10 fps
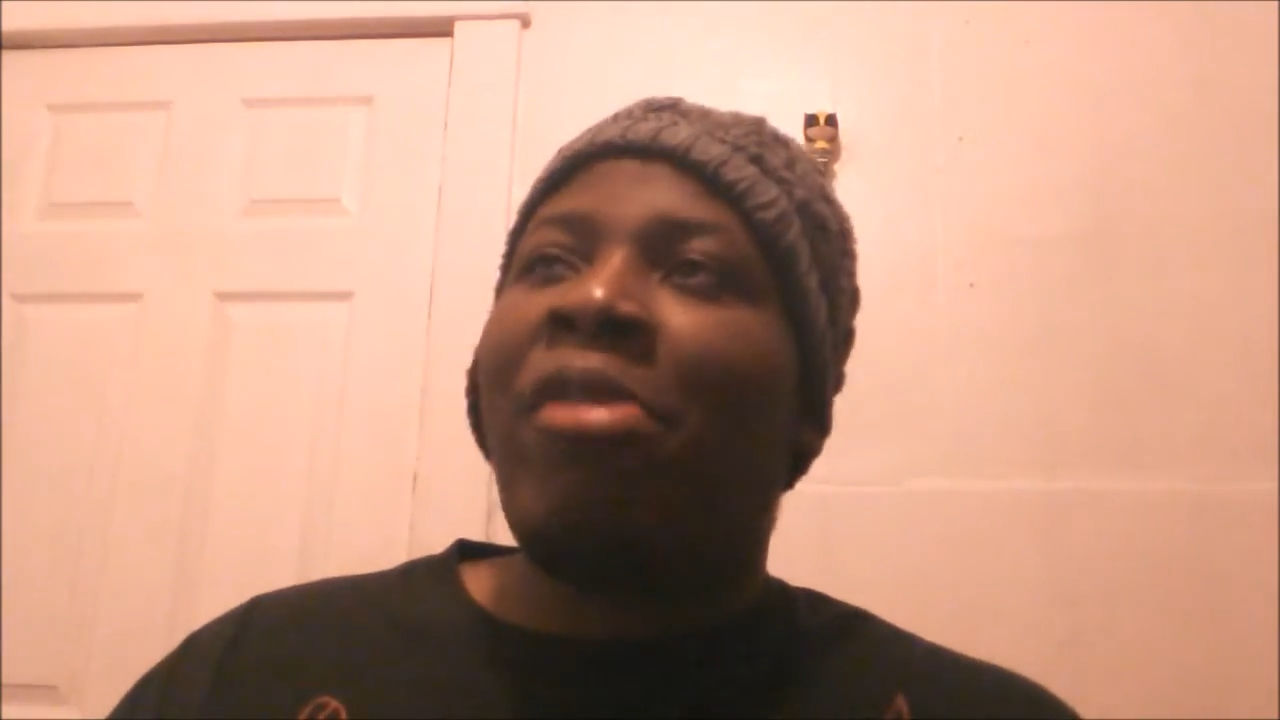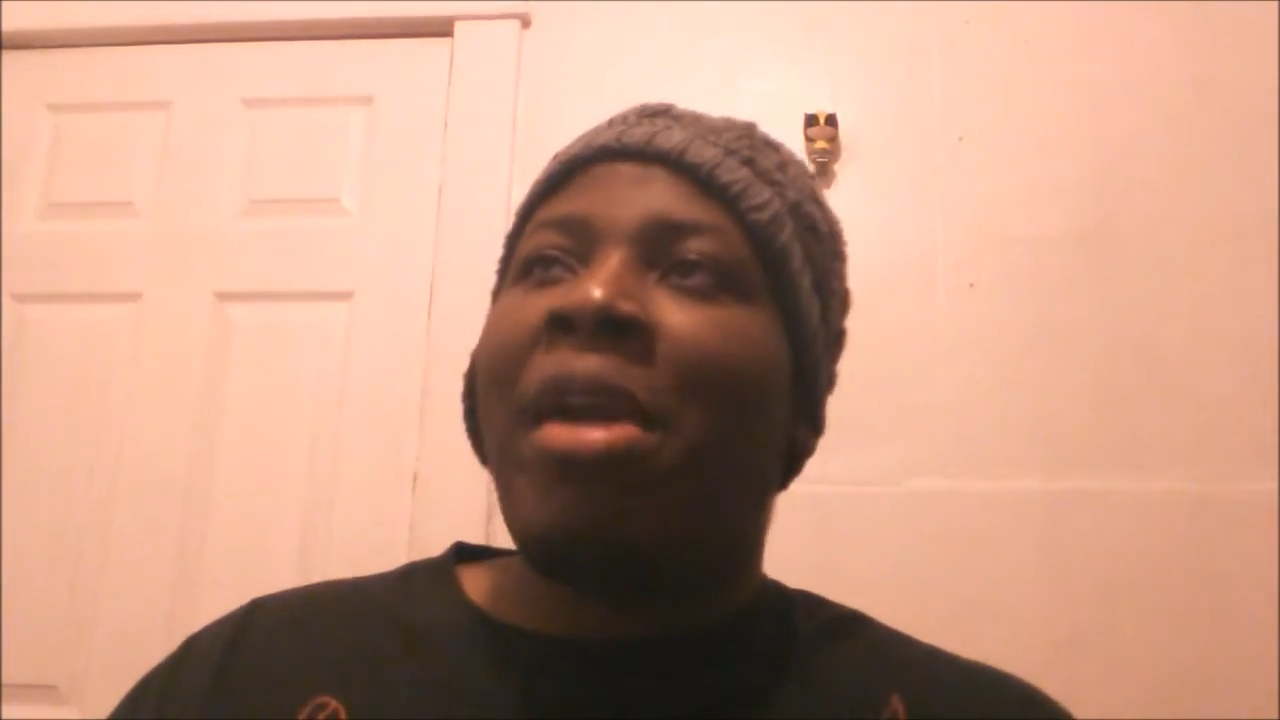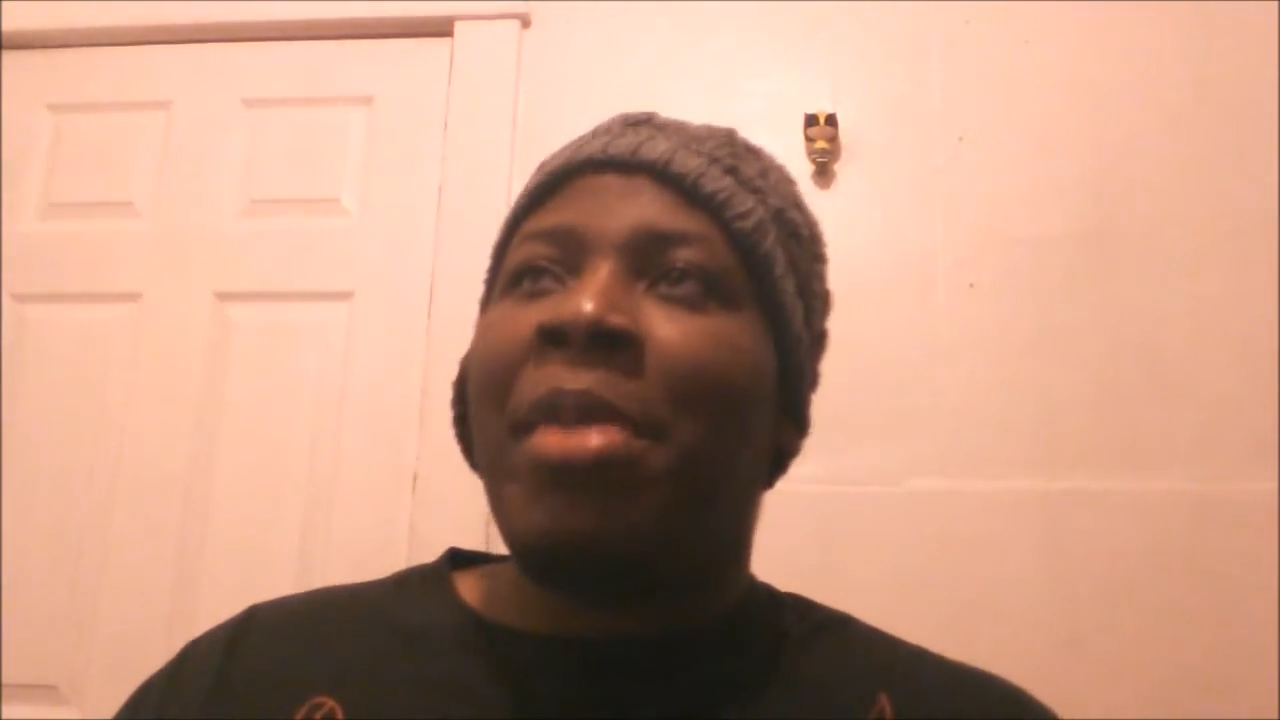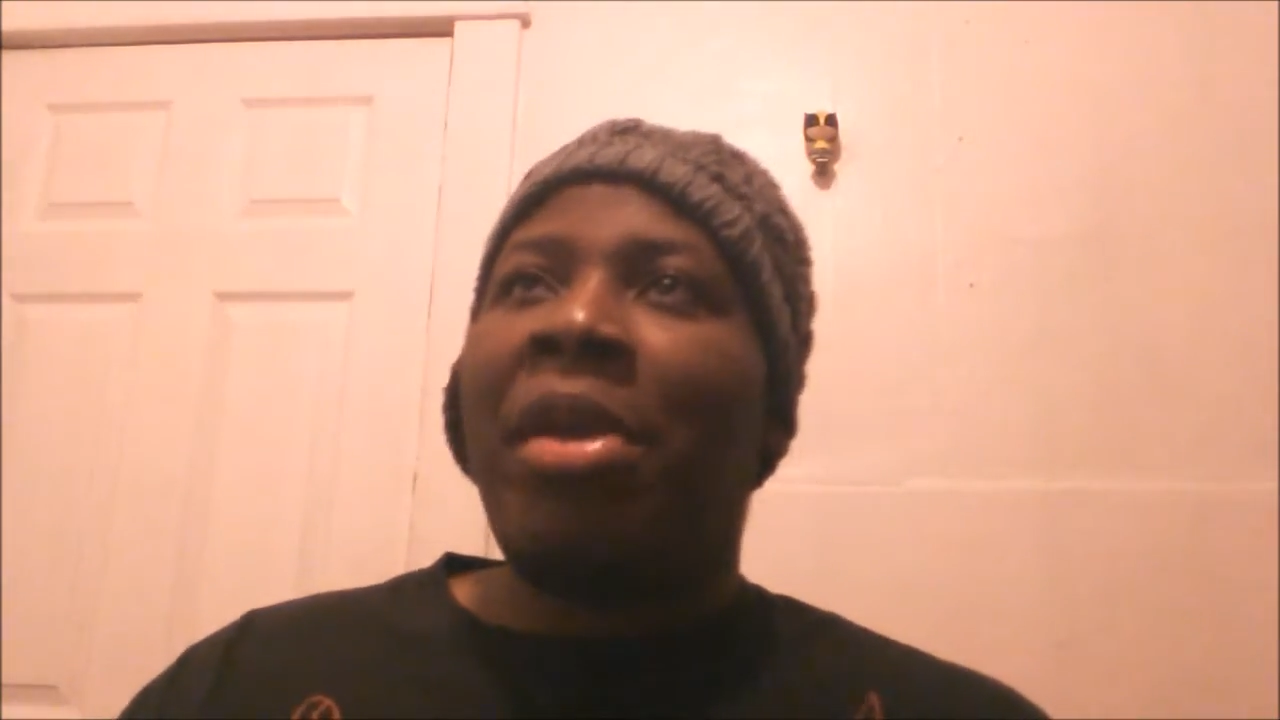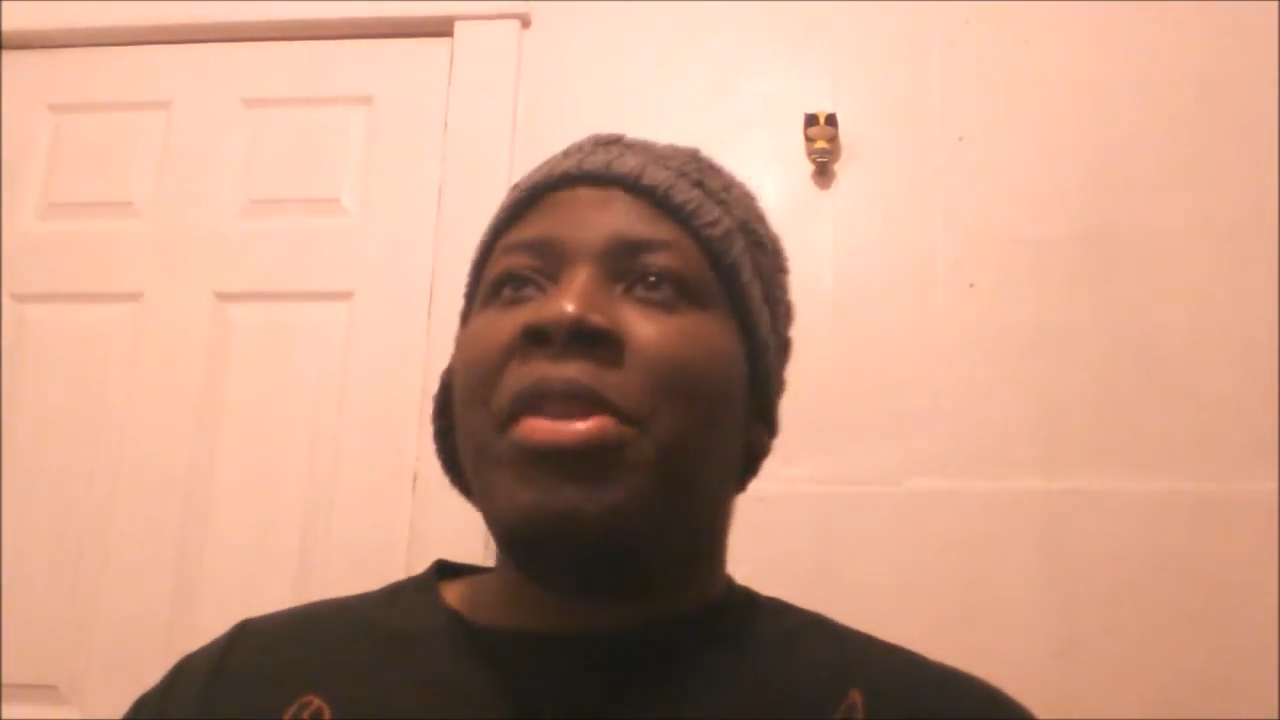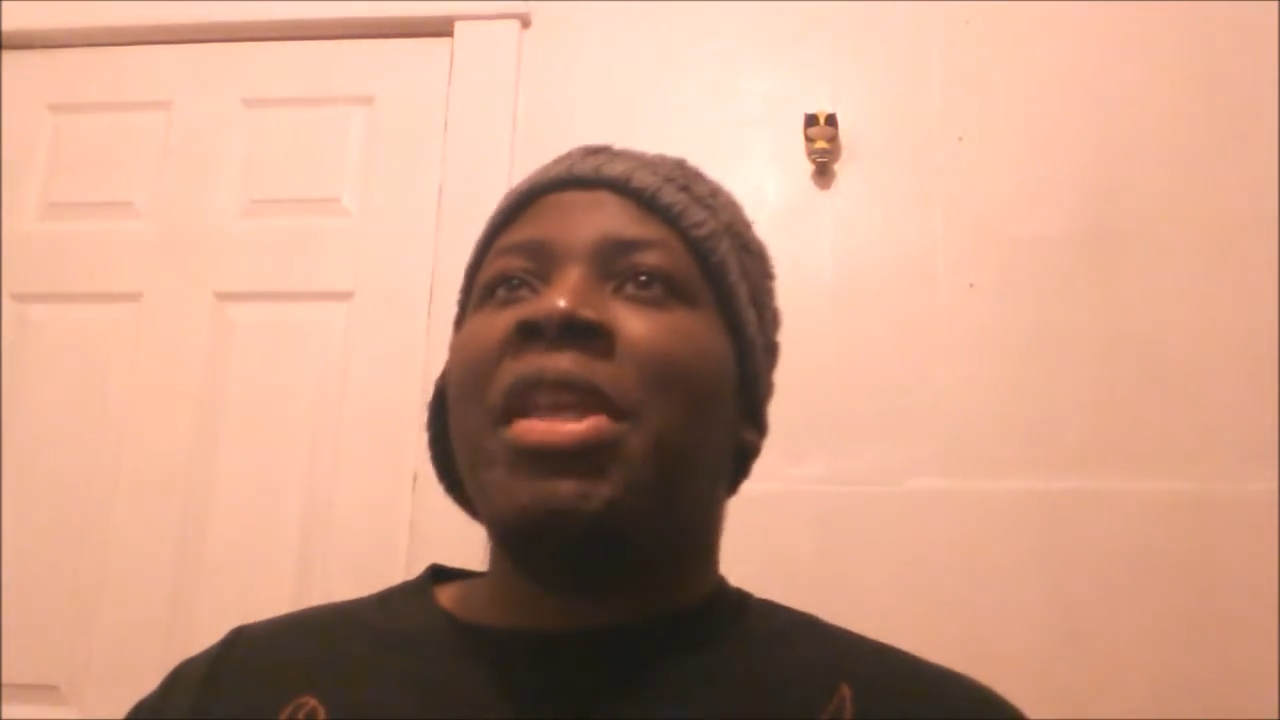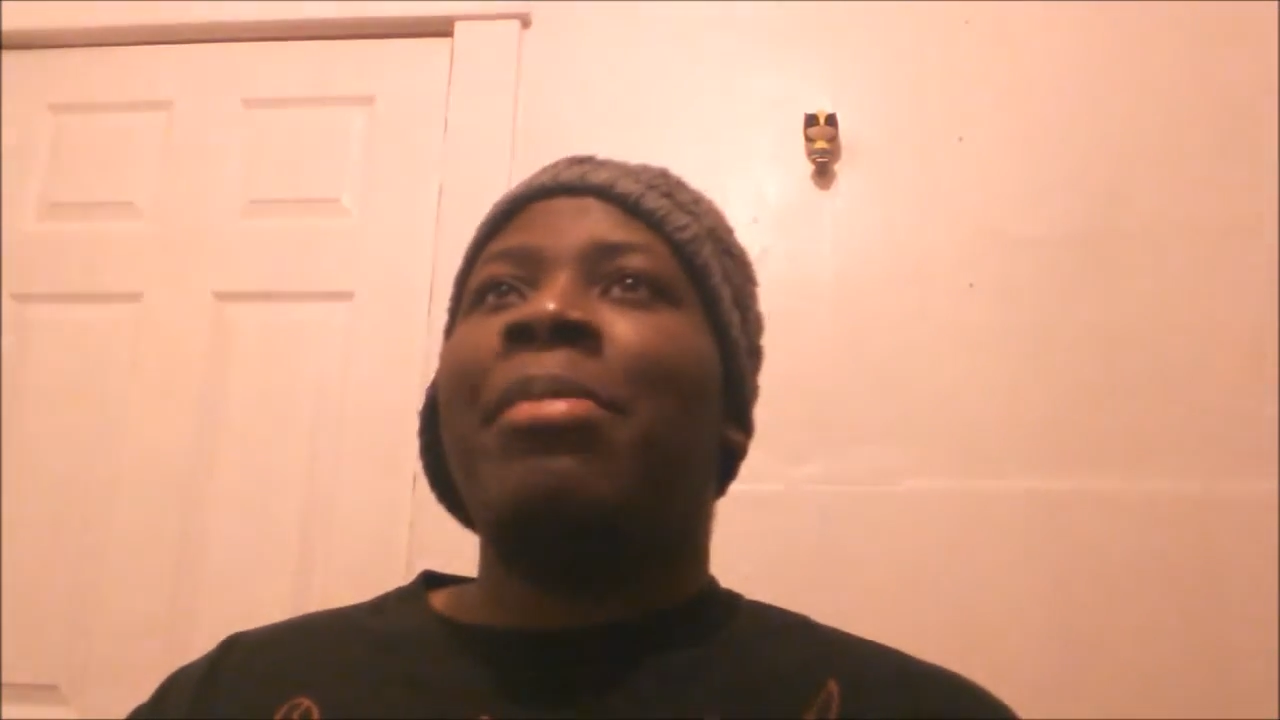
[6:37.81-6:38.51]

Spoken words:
primarily